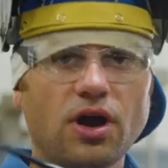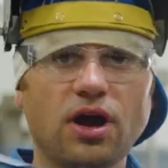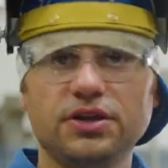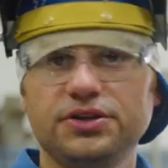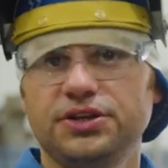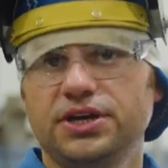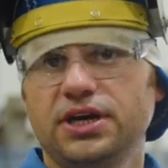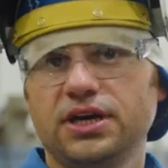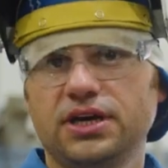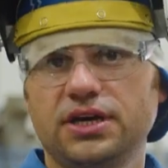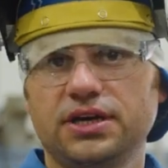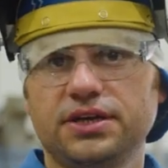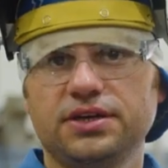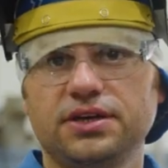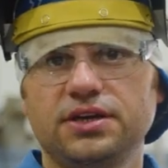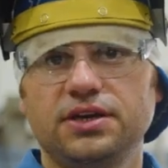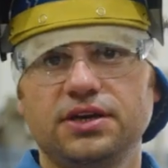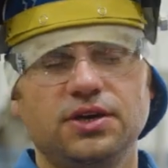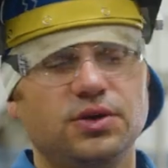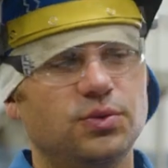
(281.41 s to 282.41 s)
all
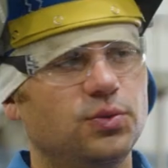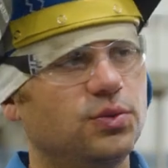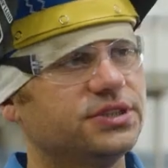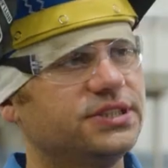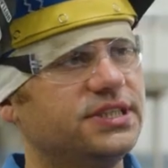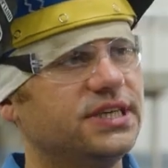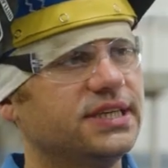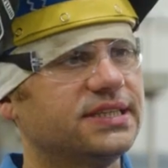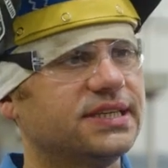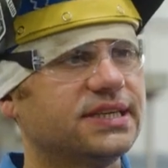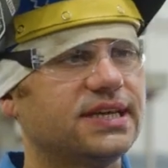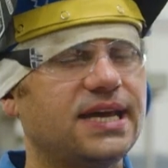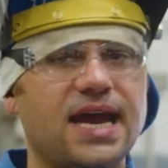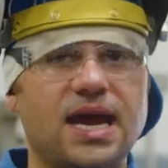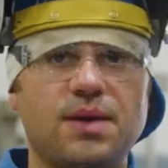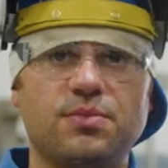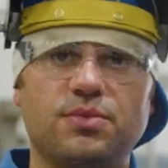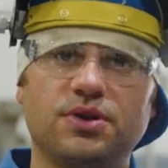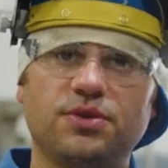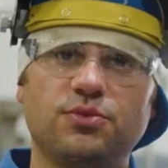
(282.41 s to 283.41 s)
done, we'll tick the
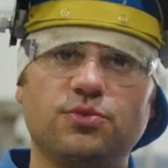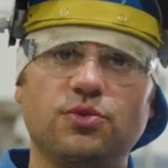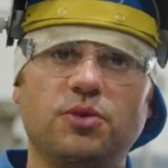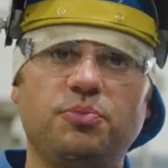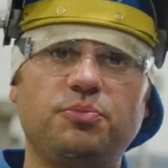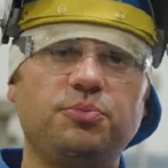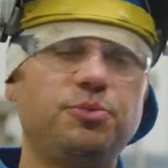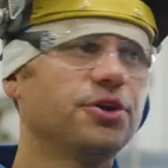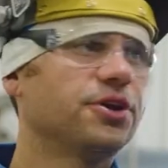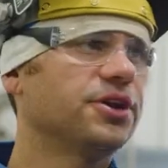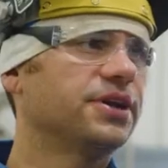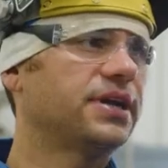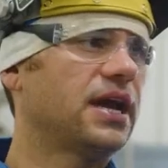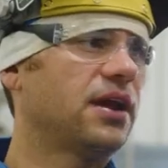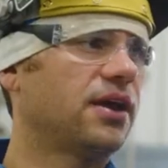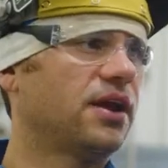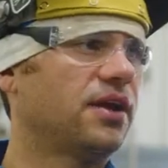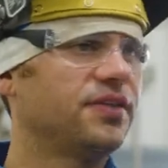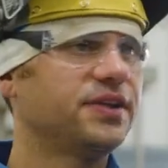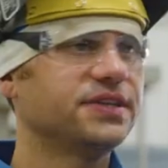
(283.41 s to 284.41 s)
camera and we'll put it
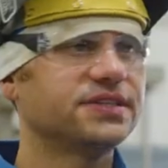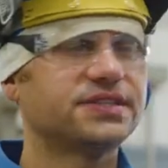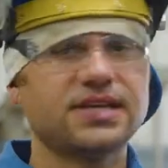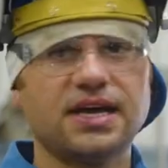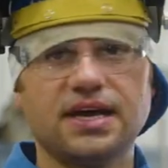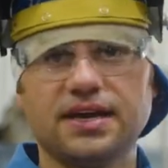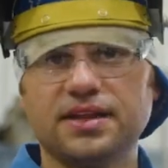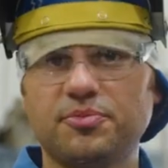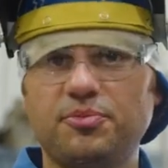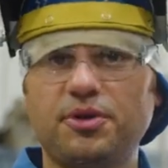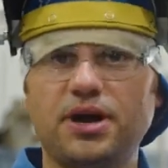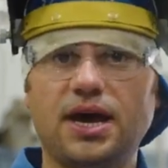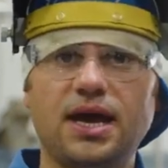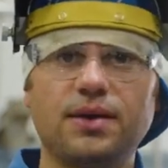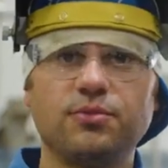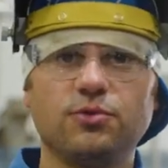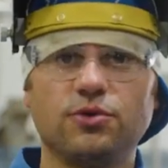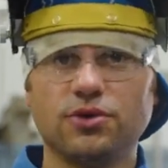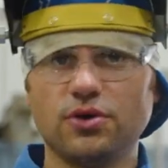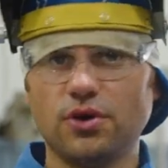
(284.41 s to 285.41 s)
down on the inside of the
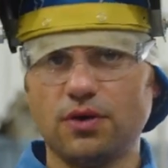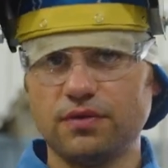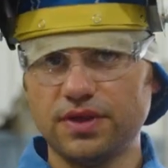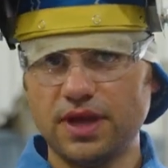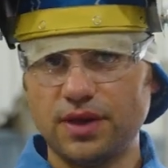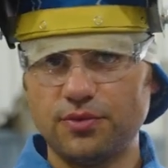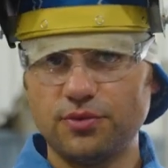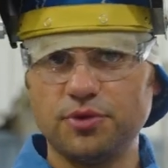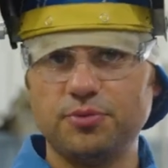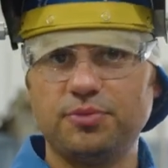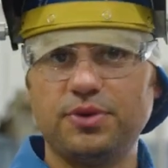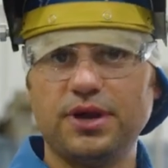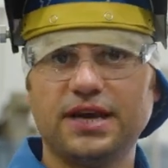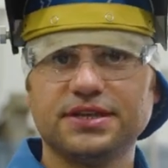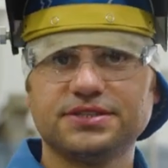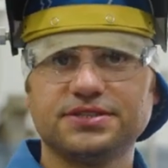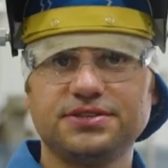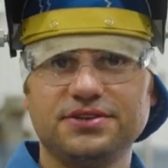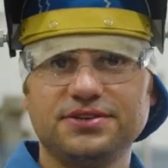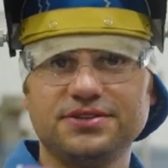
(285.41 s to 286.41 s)
pipe and we'll go over that root
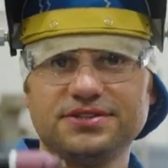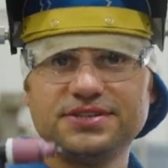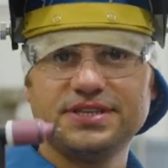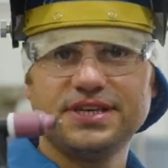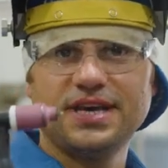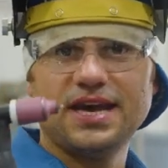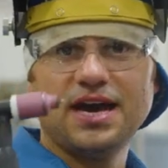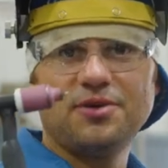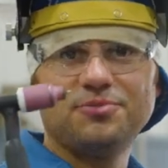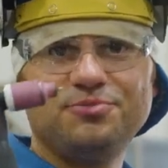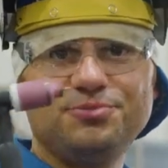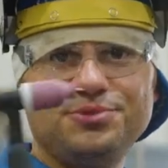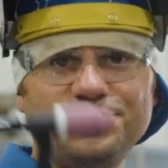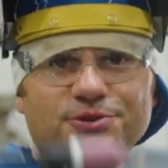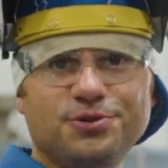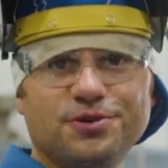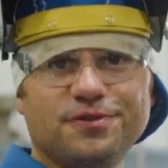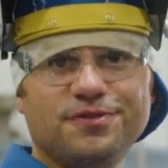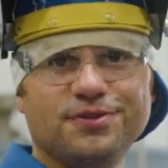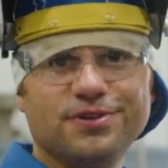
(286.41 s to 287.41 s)
pass so you can see how
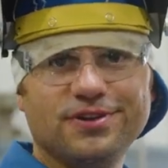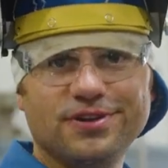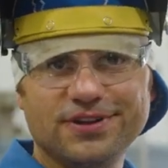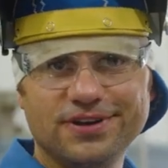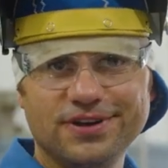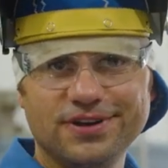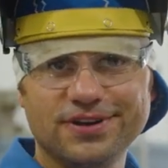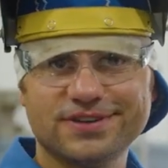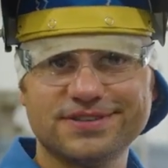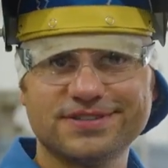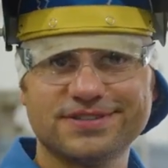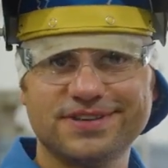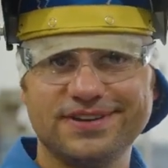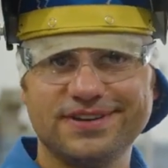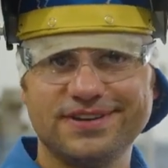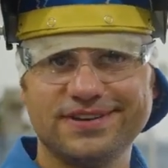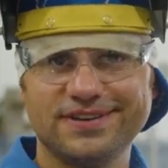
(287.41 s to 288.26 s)
beautiful it looks.